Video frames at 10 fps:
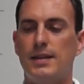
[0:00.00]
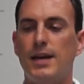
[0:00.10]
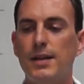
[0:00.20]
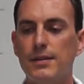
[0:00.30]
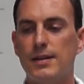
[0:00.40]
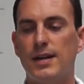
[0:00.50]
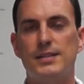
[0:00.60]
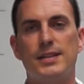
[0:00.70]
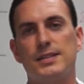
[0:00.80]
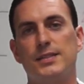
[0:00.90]
The other
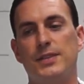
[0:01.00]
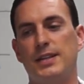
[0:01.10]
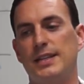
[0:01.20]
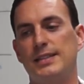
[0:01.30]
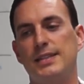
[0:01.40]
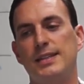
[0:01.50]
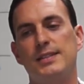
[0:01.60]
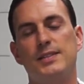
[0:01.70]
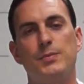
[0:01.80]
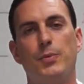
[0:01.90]
context of the United
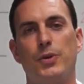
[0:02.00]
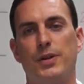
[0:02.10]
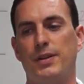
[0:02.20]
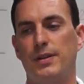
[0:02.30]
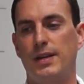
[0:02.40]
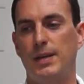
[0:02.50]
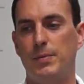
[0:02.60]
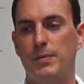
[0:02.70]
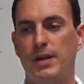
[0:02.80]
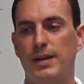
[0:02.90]
States that's important to
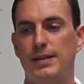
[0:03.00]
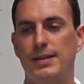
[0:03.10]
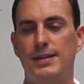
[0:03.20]
keep in mind